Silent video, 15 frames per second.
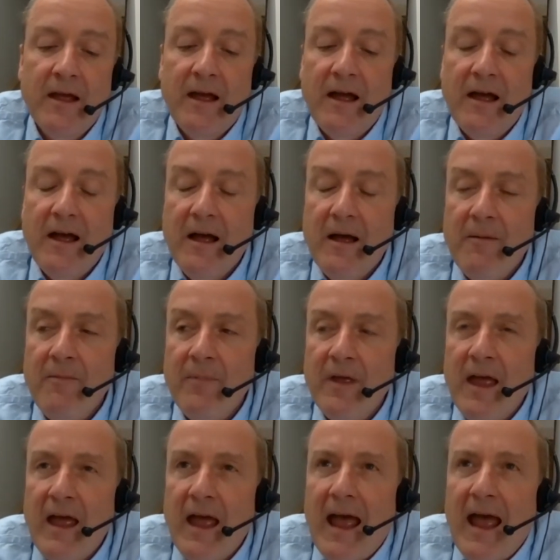And
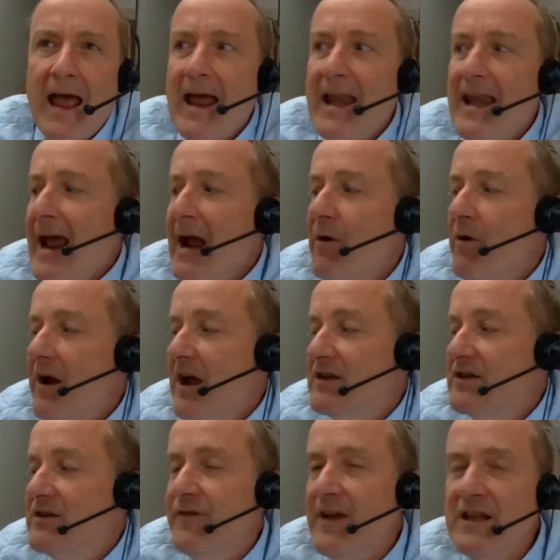now a
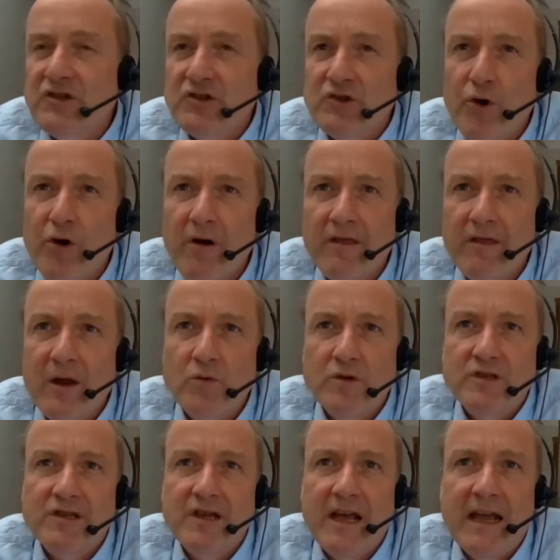defence lawyer, I think,
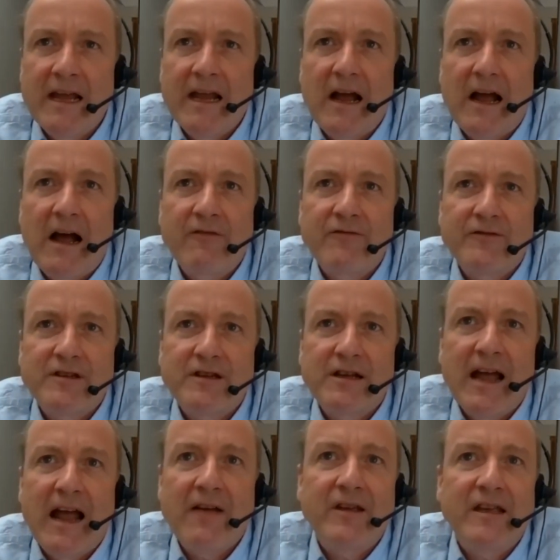would say, after
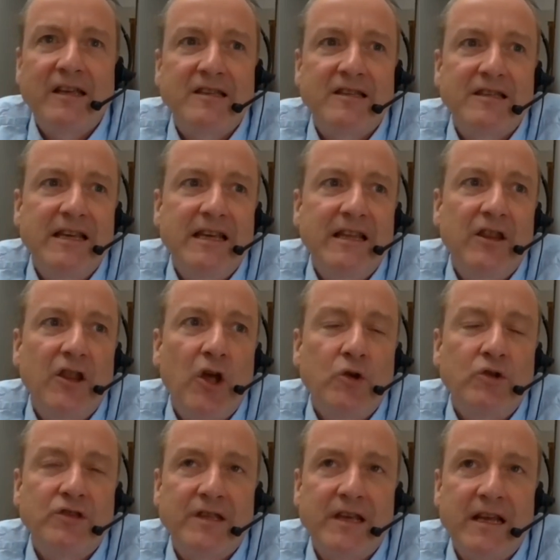having seen
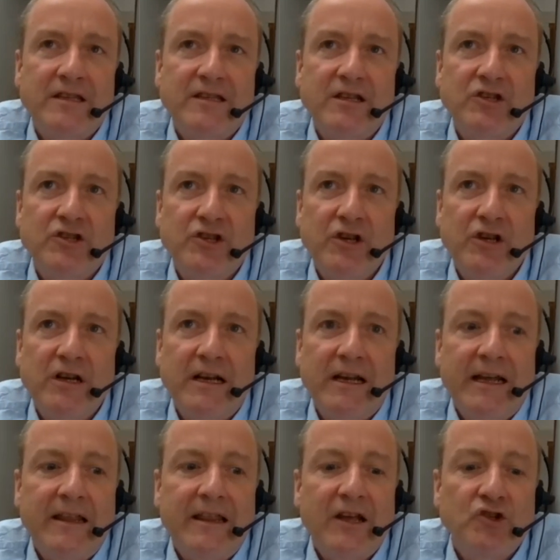those things
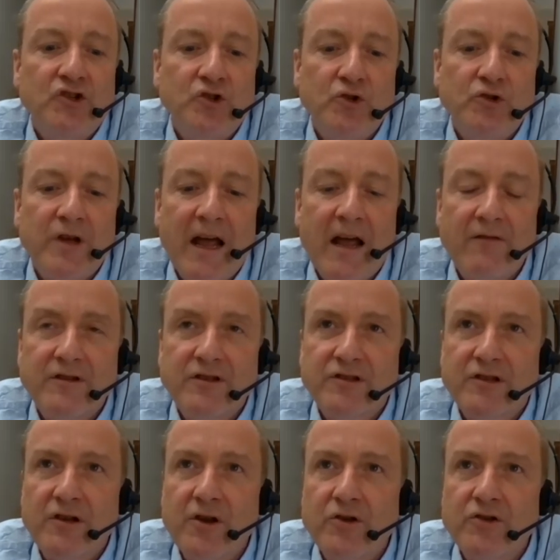internally, they should have
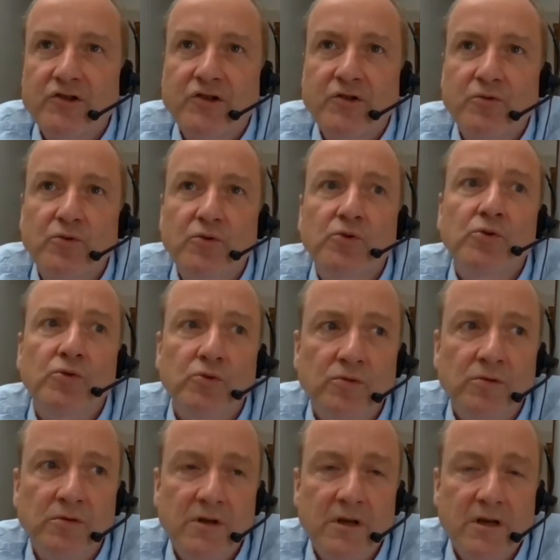disclosed to
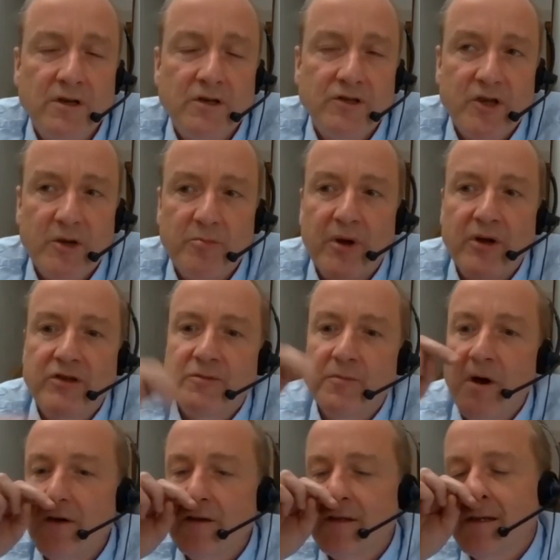all
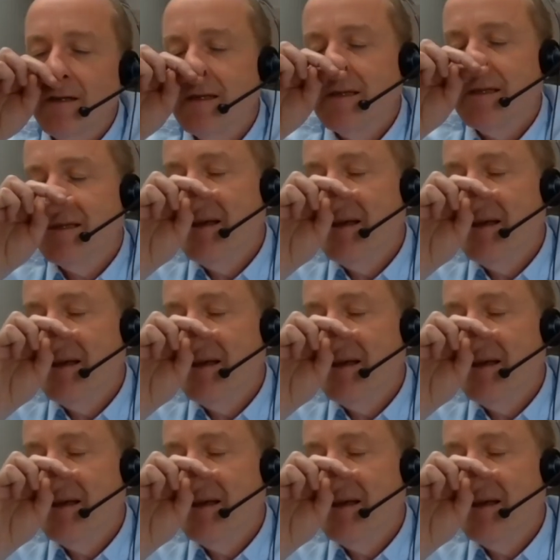sub-postmasters